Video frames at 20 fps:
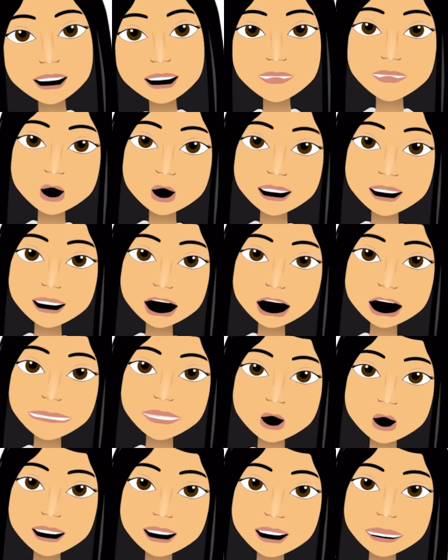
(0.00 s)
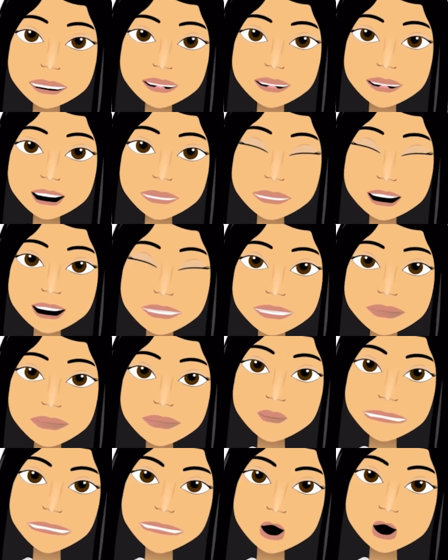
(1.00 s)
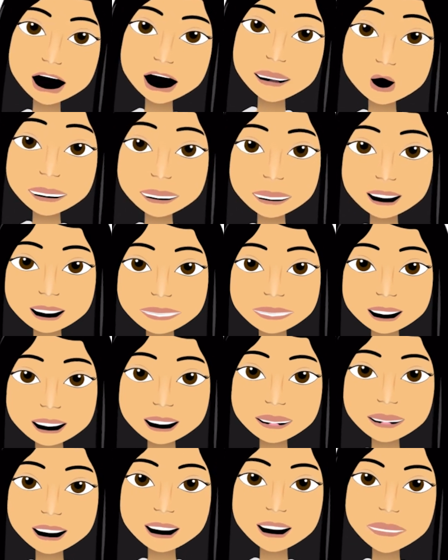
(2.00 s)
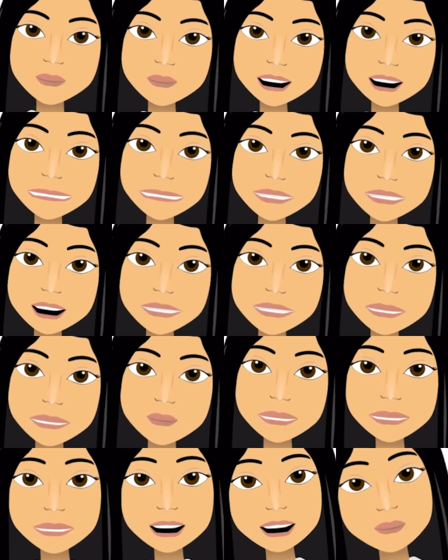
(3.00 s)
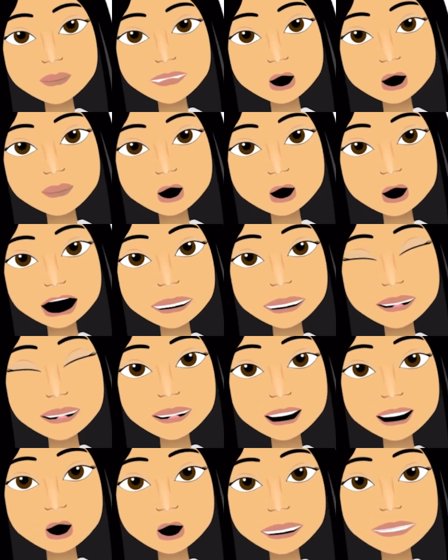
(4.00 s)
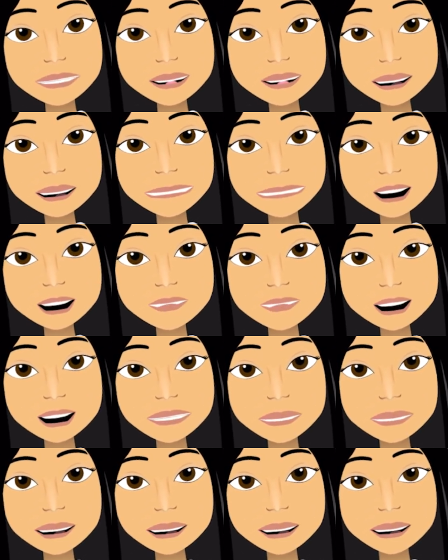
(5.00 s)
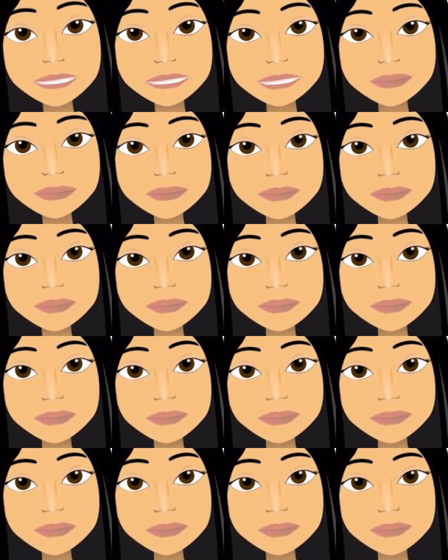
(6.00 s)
If you enjoyed today's lesson, be sure to hit that like button and subscribe for more language learning adventures.